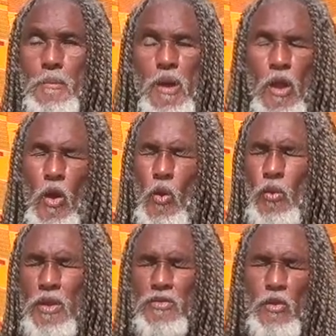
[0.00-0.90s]
but
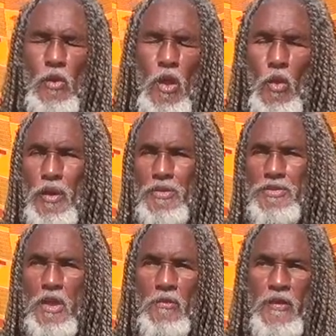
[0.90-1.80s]
only so long as
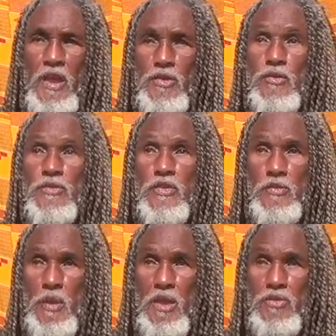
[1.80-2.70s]
self-interest is
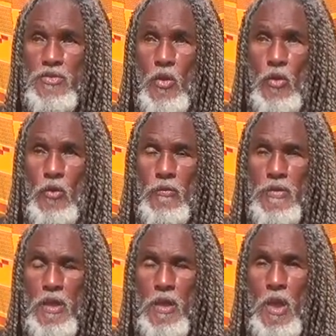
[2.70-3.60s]
being served,